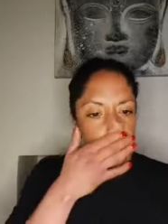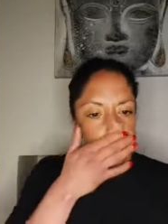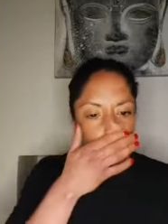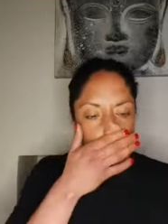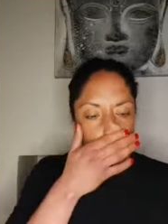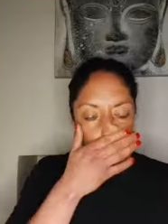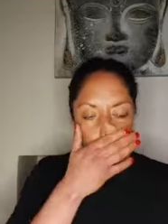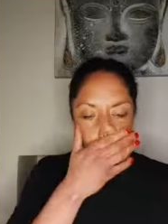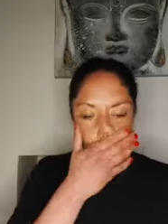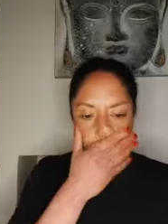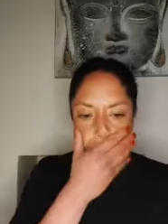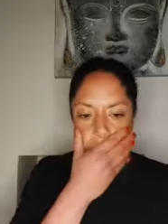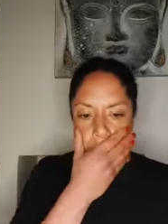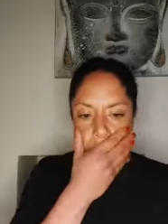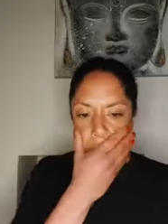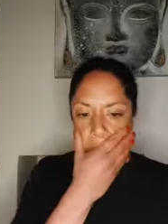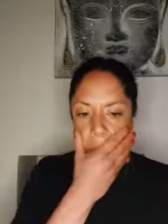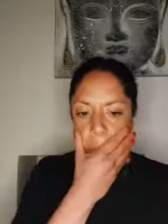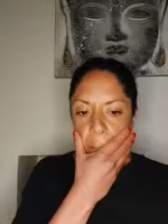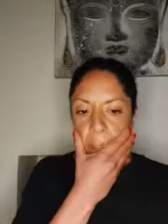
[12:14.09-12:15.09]

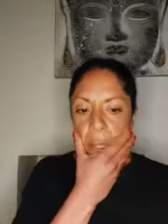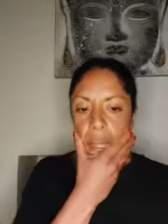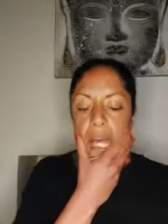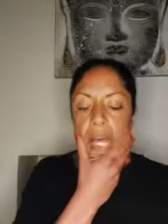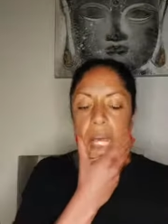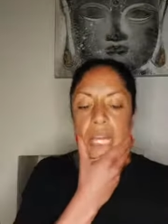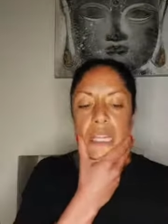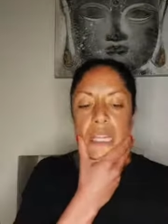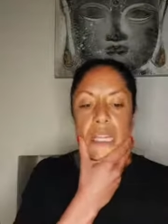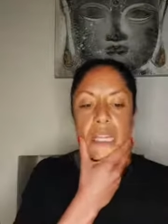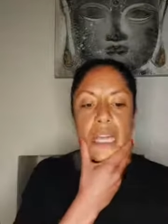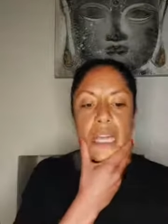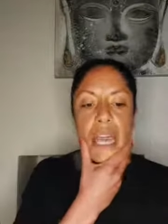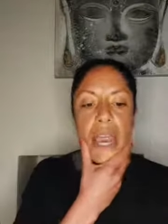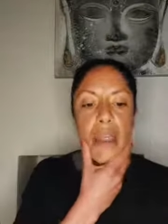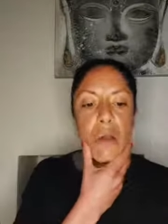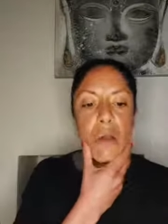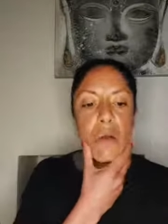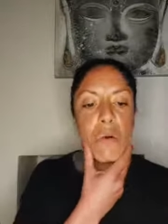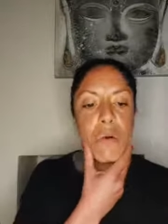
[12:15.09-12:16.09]
Um, and
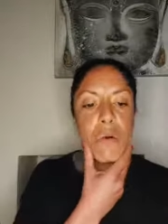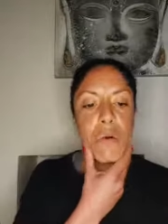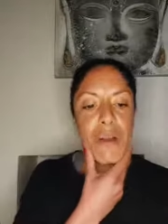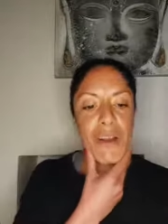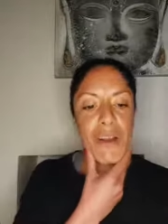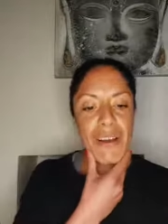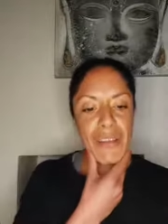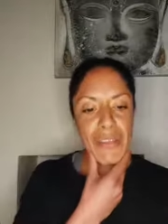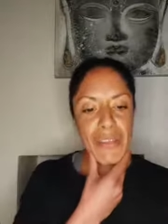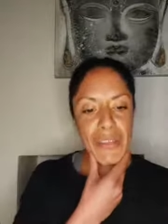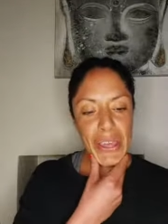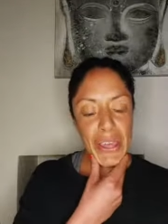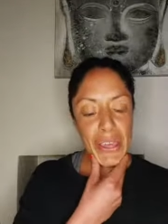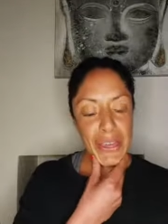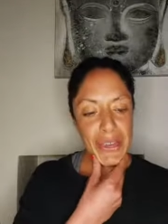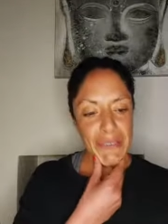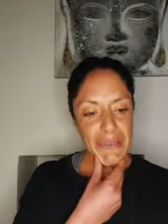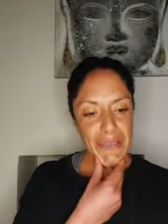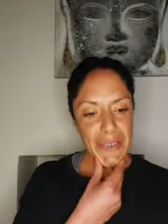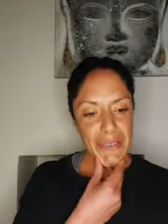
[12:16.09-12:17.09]
now the
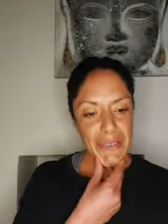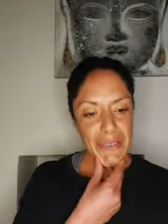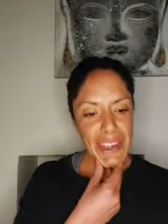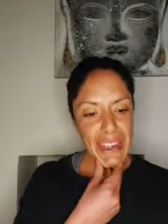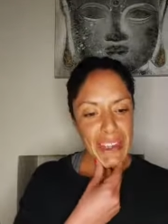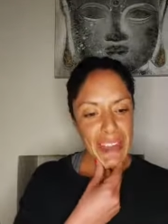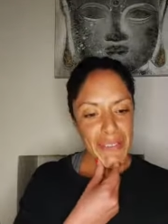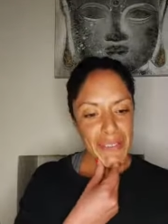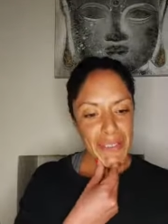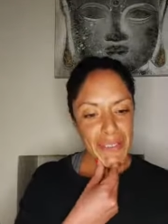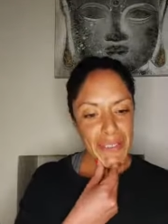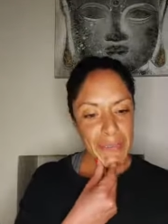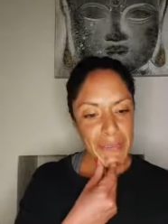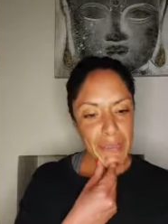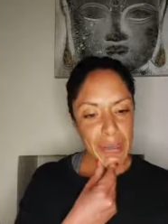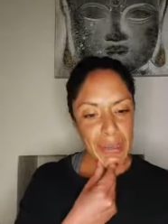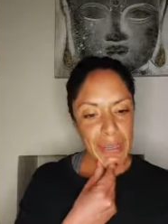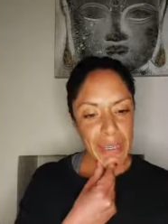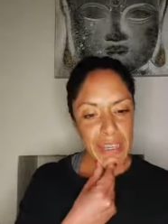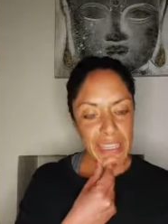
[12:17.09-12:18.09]
only fear I have is
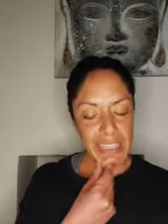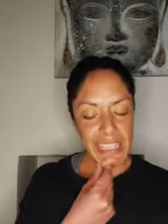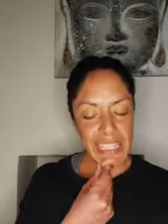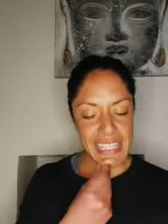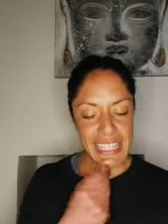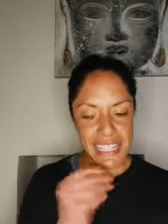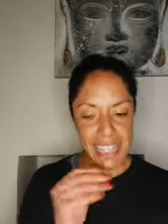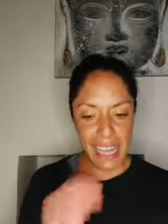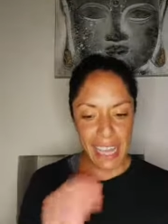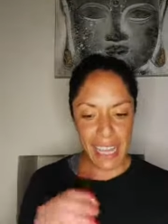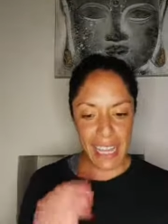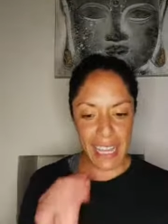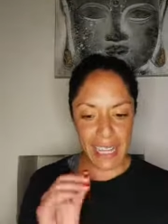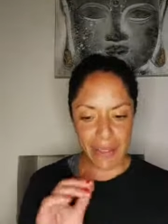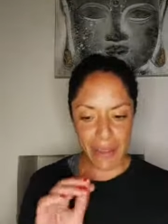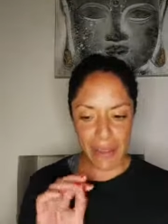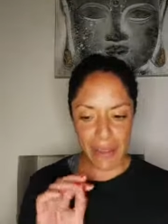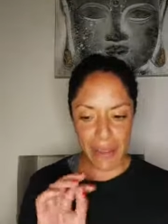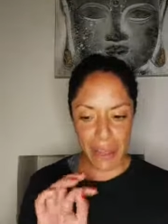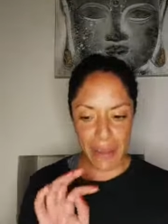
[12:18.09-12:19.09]
put is
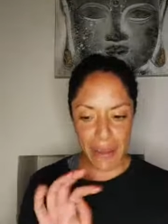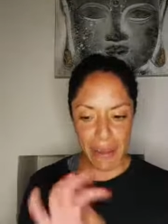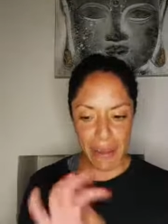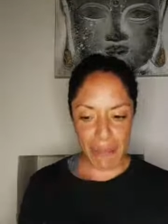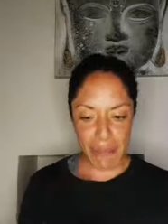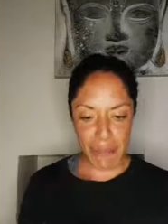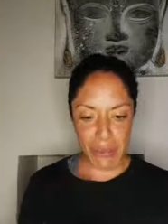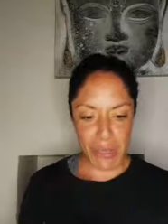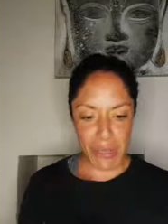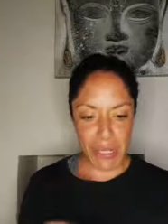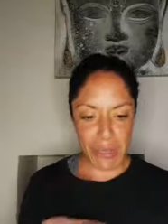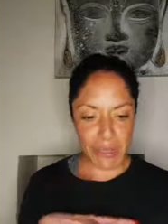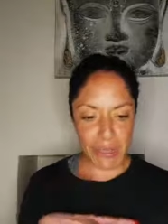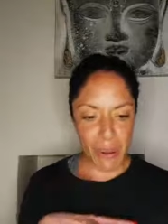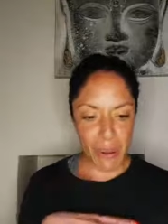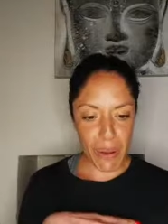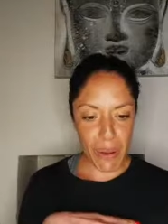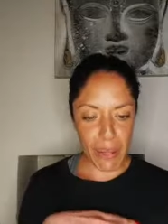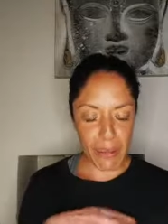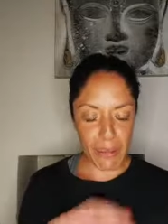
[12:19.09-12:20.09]
saying um,
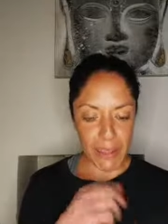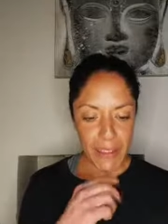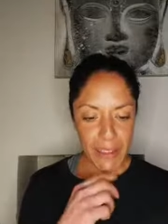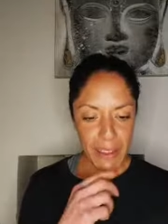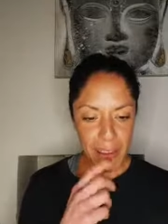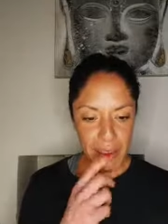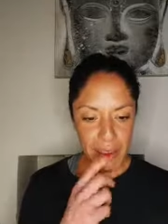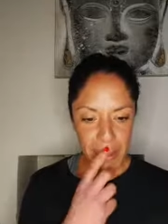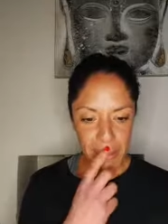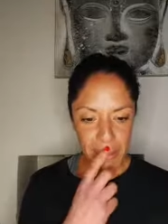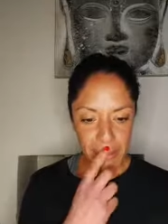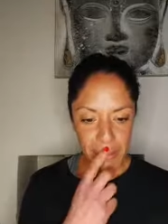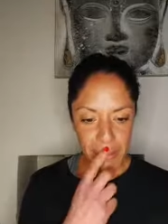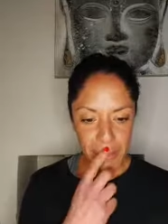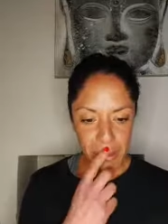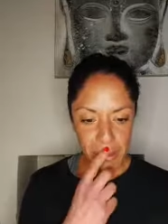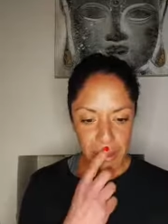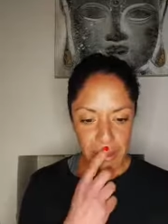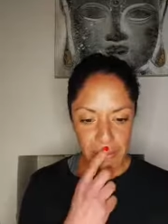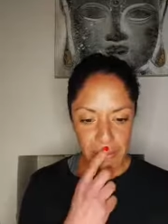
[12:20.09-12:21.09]
goodbye without having
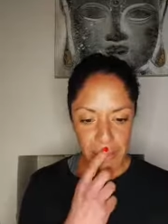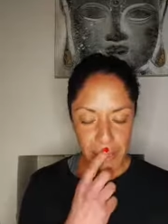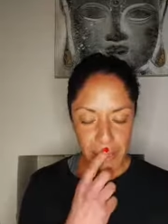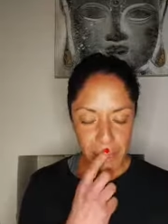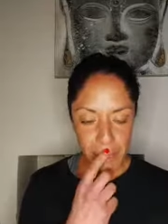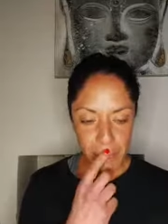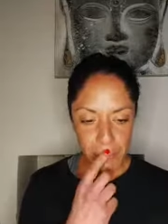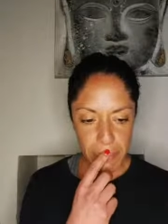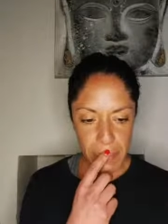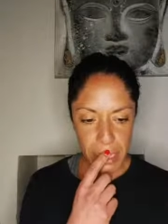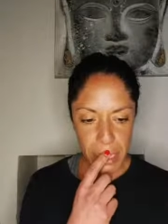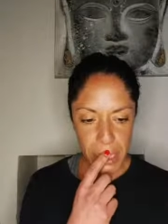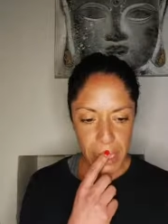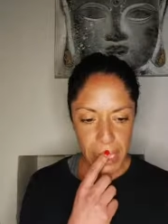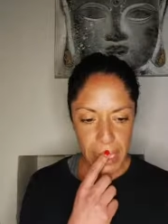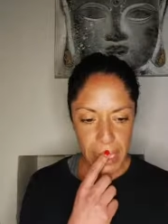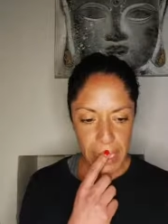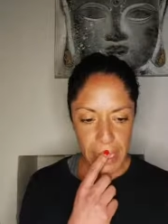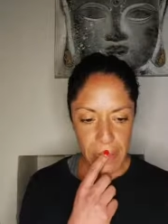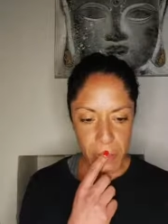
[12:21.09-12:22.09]
got everything off my
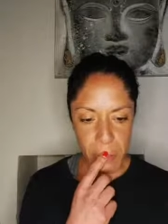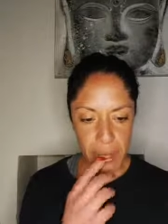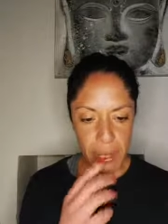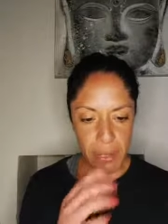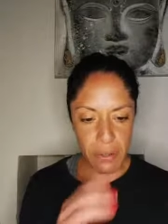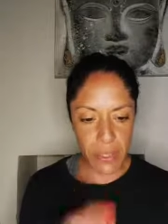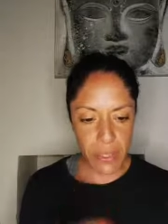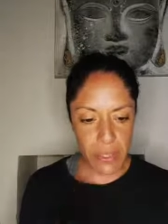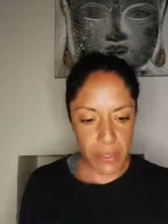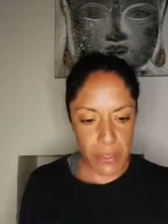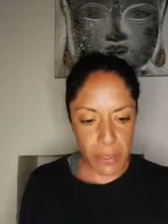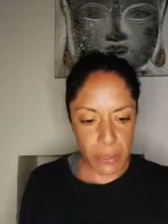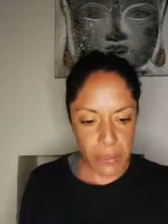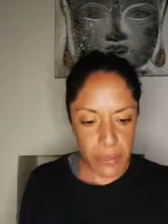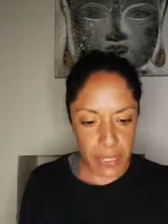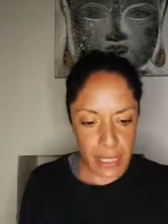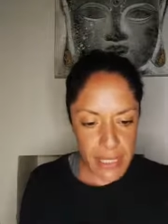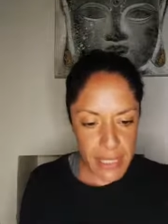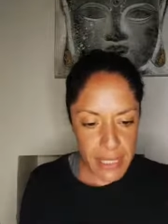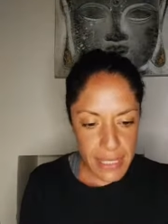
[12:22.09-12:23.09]
chest. What else did I
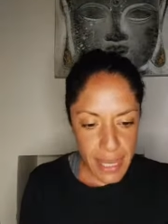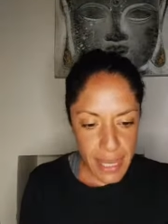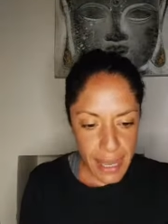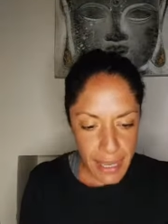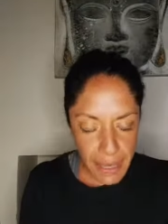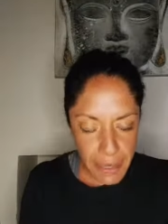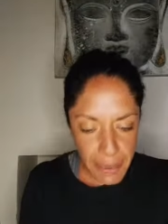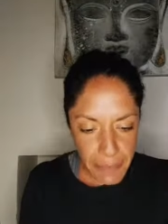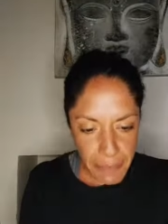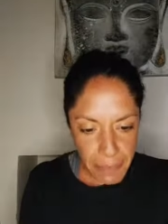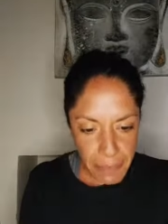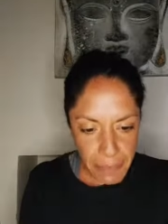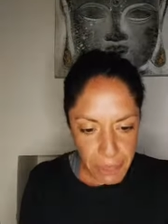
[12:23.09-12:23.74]
want to say?